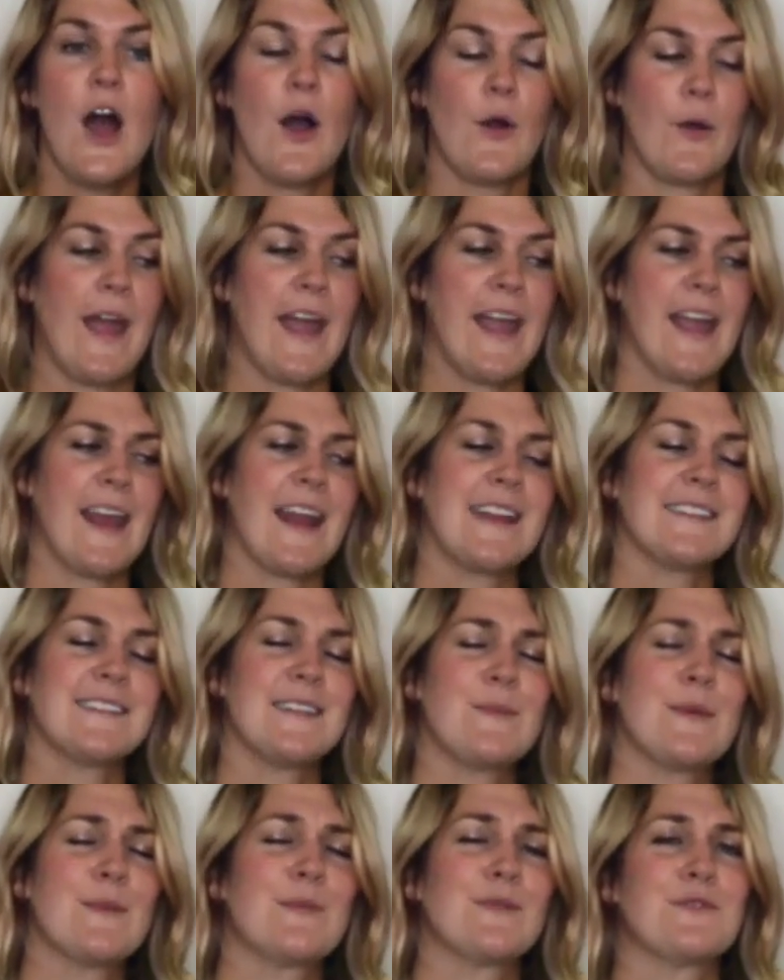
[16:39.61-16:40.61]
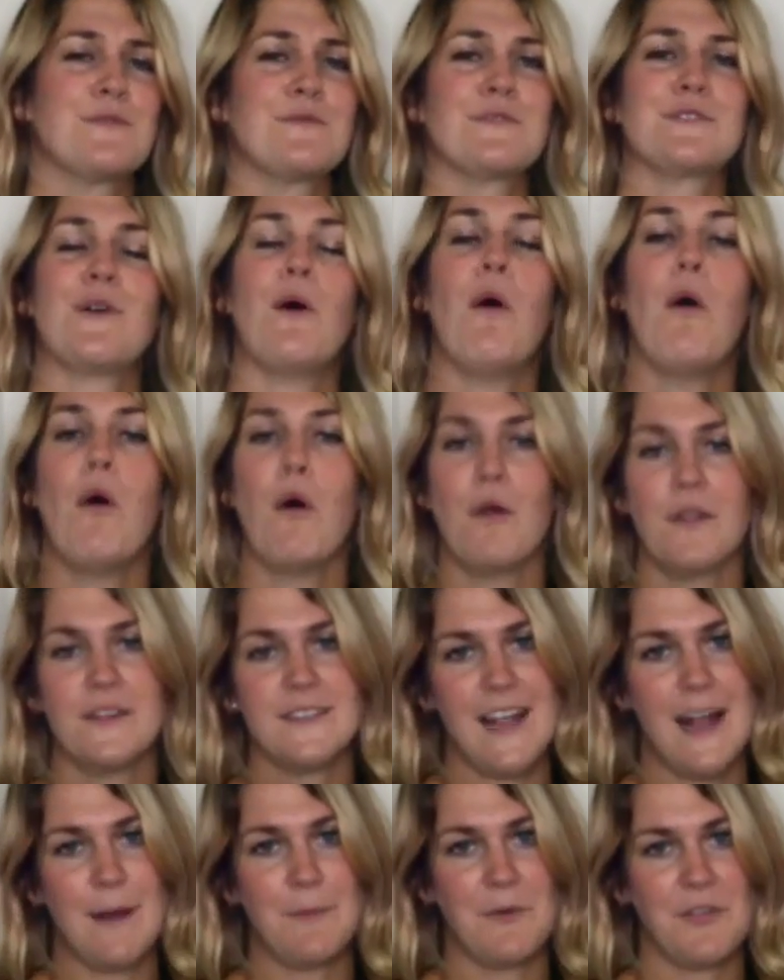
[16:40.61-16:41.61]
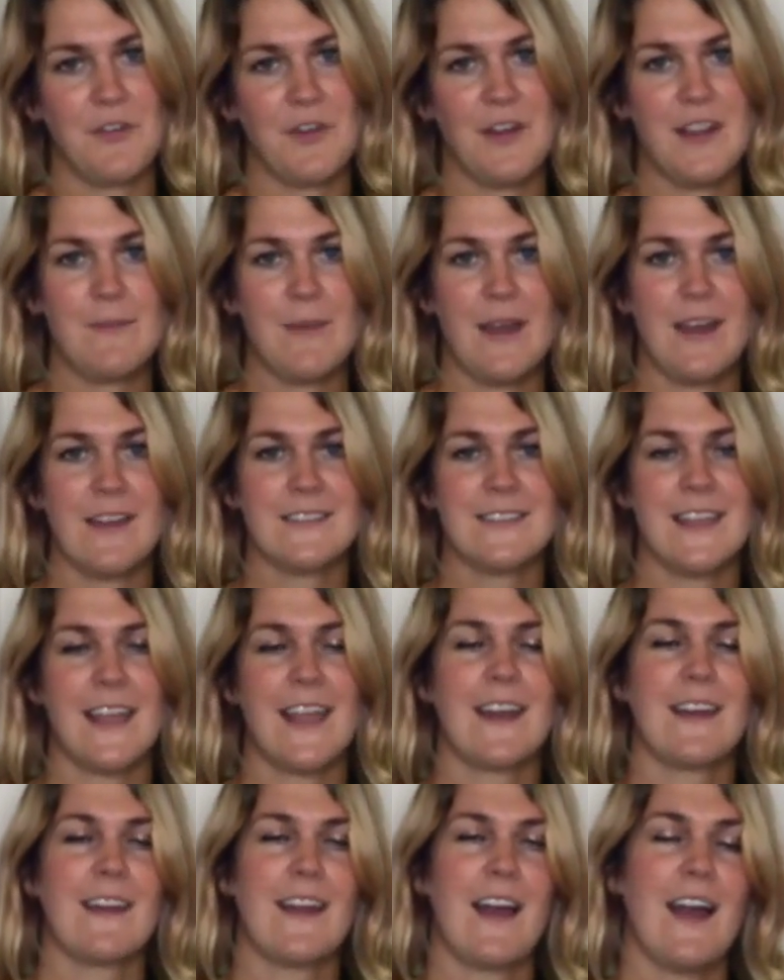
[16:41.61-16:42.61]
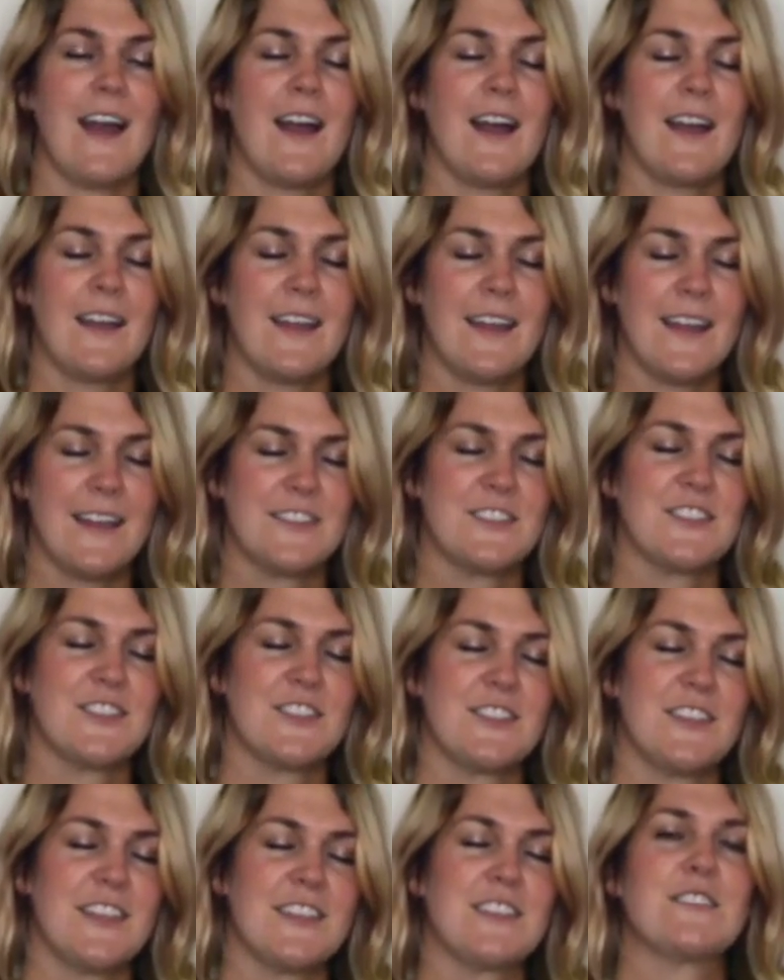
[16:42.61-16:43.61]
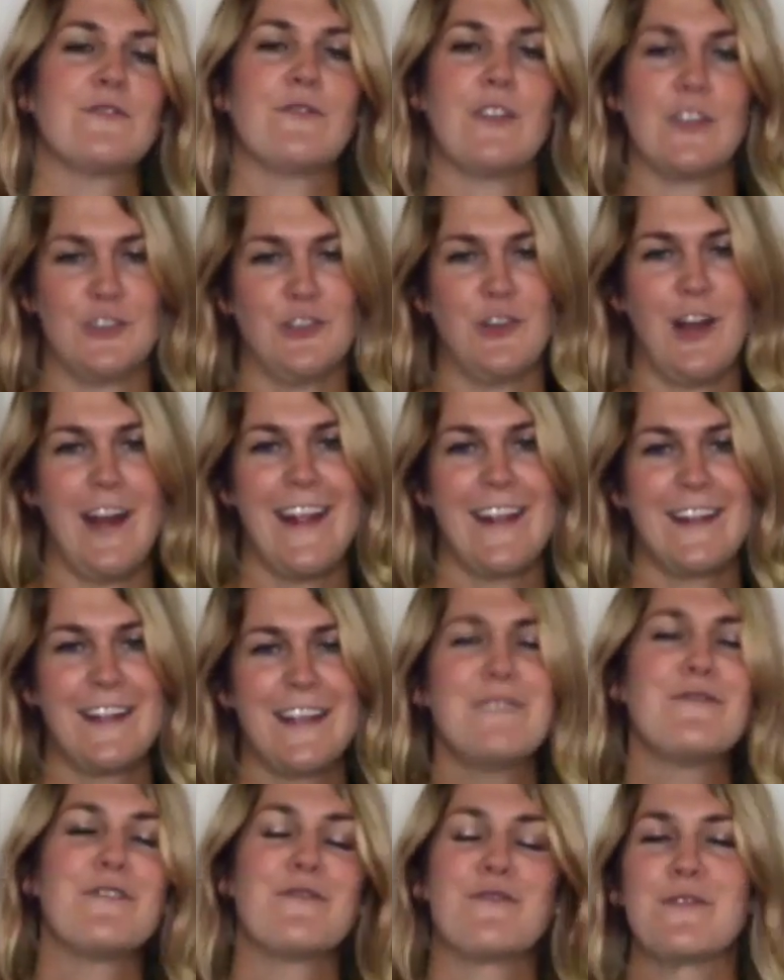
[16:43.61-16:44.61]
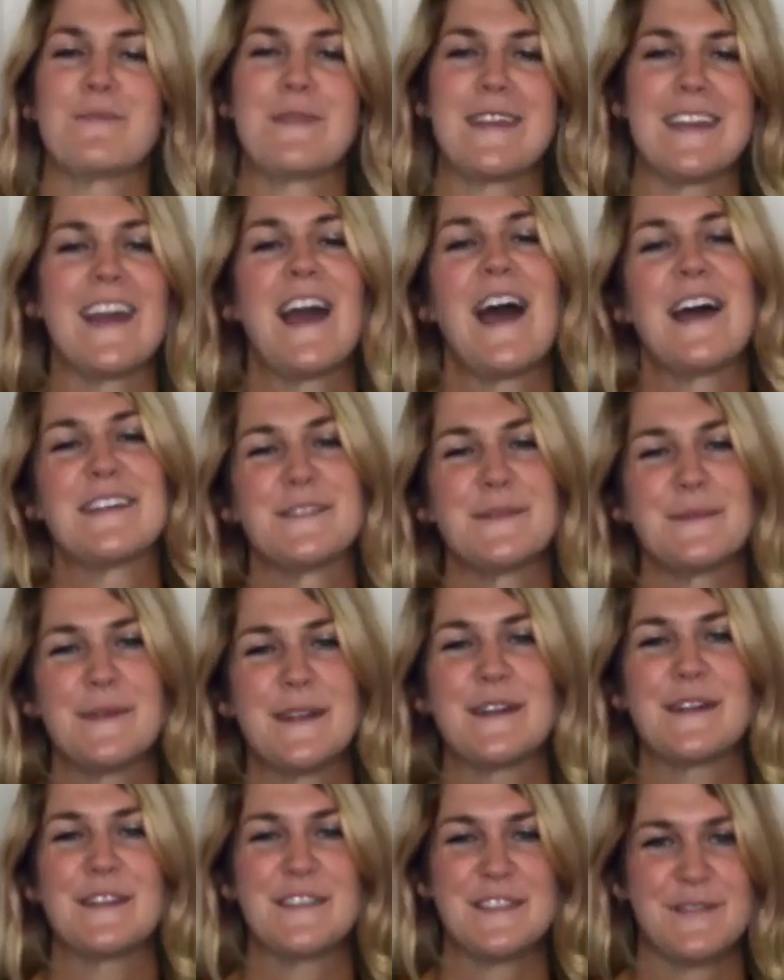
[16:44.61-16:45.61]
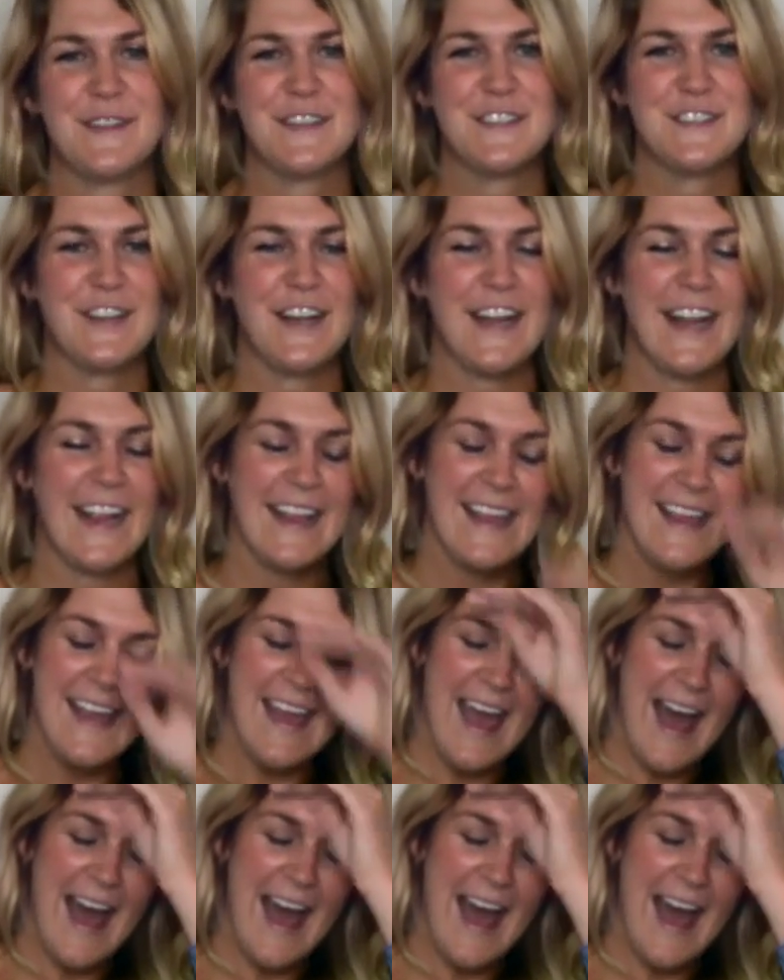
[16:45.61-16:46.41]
Okay, and I see people do this all the time with their emails, and it's frustrating. Even for me as a reader, it's frustrating.